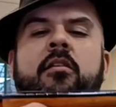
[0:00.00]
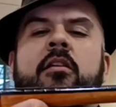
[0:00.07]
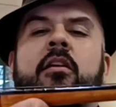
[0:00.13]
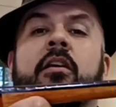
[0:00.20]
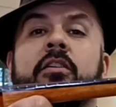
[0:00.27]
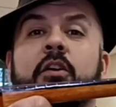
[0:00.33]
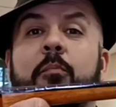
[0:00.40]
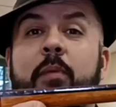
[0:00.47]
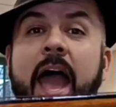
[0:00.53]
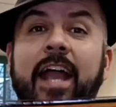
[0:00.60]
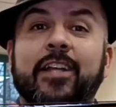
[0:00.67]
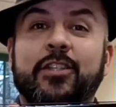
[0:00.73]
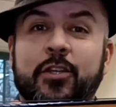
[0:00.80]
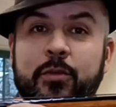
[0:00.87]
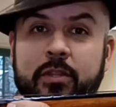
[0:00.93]
So back
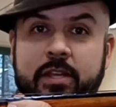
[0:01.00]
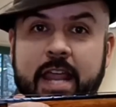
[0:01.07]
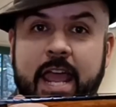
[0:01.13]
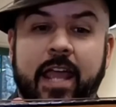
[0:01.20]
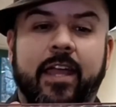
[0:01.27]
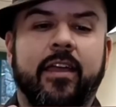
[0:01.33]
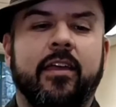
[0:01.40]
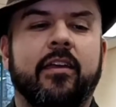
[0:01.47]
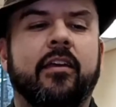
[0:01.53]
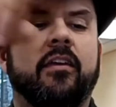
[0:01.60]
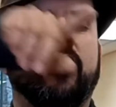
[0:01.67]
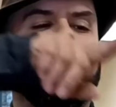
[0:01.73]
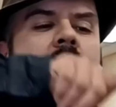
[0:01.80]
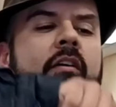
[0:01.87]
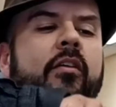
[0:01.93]
to the neck,
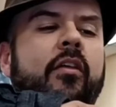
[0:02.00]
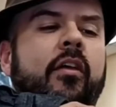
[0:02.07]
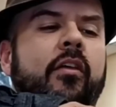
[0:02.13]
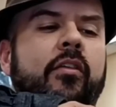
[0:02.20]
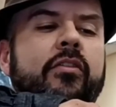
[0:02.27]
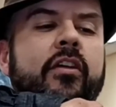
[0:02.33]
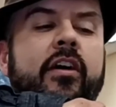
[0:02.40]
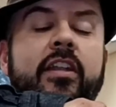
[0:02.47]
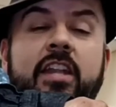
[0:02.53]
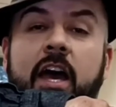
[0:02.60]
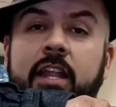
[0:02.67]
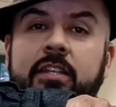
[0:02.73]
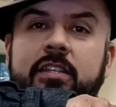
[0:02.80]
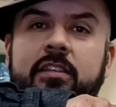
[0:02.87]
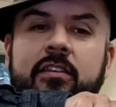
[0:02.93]
the
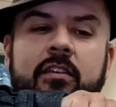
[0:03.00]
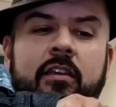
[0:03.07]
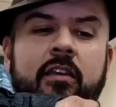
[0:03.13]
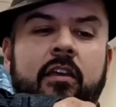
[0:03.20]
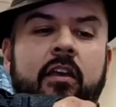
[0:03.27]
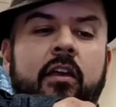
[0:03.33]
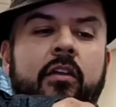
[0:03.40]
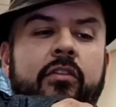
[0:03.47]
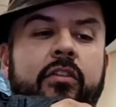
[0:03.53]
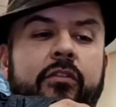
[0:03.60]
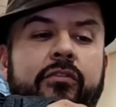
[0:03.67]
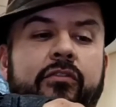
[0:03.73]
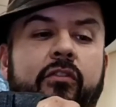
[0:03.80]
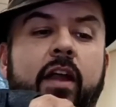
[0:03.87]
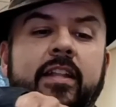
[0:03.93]
nut, the
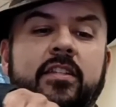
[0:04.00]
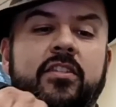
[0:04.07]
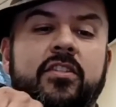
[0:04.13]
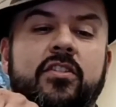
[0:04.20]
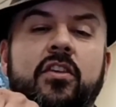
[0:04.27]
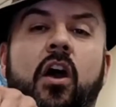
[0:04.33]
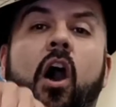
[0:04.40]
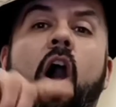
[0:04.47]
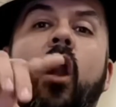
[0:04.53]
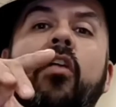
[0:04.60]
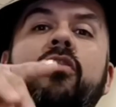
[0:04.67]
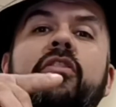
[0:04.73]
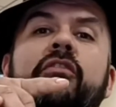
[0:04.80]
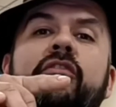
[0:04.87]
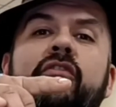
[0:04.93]
frets
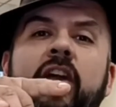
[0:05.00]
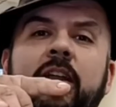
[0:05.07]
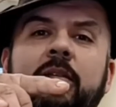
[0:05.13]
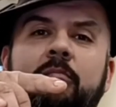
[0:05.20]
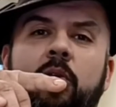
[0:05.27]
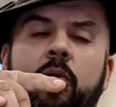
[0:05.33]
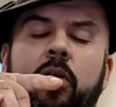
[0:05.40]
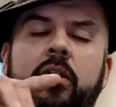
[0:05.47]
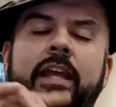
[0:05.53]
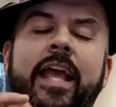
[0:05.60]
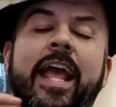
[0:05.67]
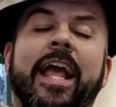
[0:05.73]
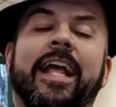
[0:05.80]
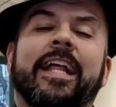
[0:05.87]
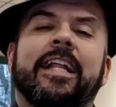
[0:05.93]
on the fretboard.
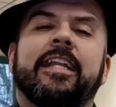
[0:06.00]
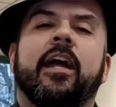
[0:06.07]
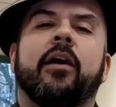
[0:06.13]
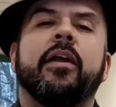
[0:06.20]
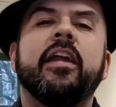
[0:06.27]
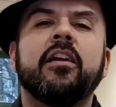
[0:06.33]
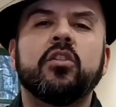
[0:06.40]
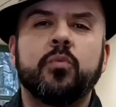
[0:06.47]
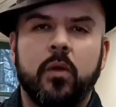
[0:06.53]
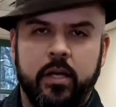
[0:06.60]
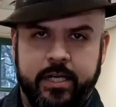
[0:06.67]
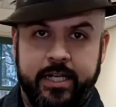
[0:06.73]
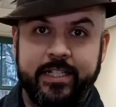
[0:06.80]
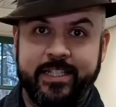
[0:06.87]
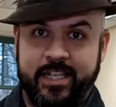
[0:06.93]
Now here's where it
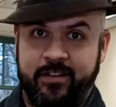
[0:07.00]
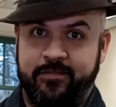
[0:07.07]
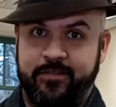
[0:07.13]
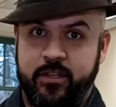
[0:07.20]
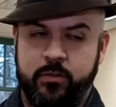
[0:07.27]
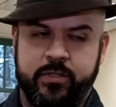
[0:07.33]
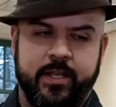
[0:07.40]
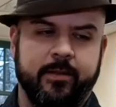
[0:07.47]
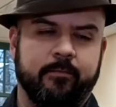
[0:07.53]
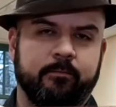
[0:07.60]
gets confusing.